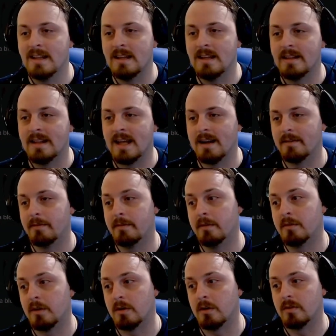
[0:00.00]
that it
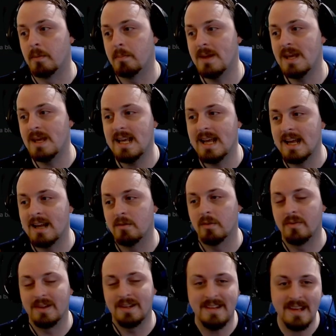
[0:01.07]
starts with a B, ends with a
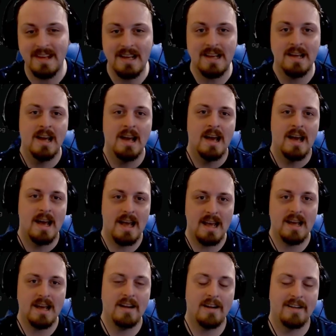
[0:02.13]
D,
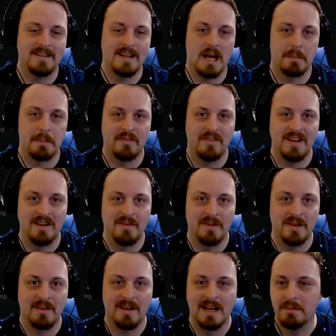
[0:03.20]
and on top of it, we
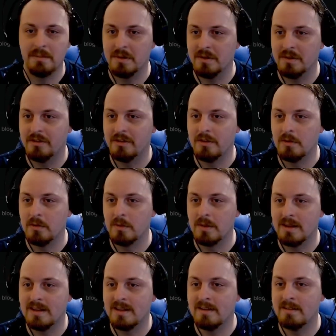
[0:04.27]
are able to,
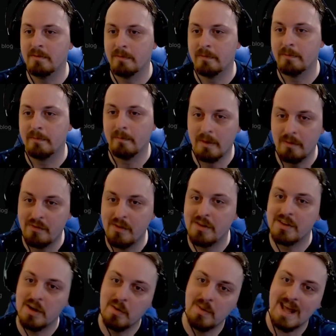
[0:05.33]
with its
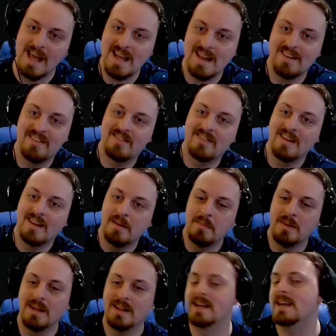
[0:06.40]
own hints, be
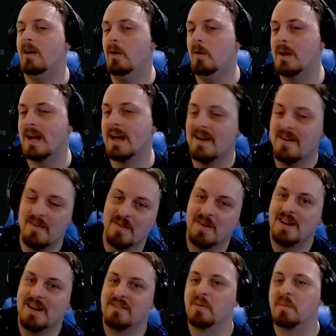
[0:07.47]
like, okay, what
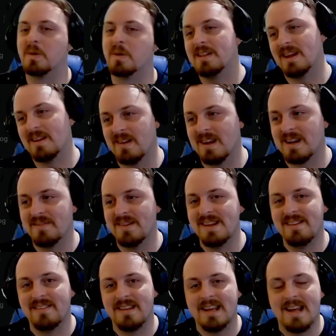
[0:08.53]
is a word that recommends
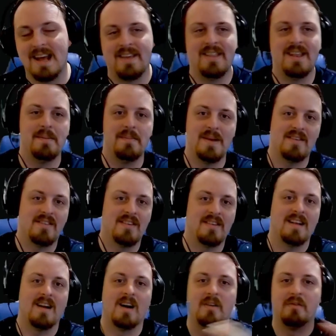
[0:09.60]
it? And then it bases it
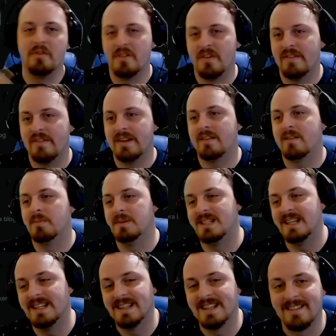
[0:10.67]
off of its
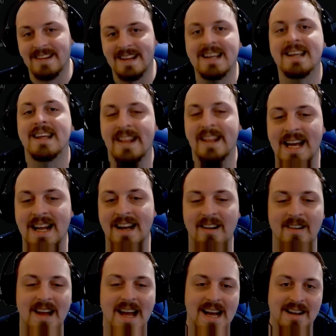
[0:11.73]
machine learning and that.
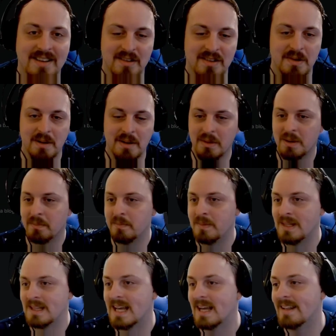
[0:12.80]
Okay, so we were able to beat
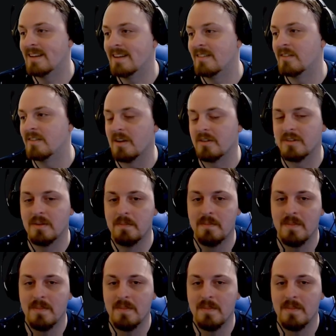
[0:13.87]
that. That was awesome.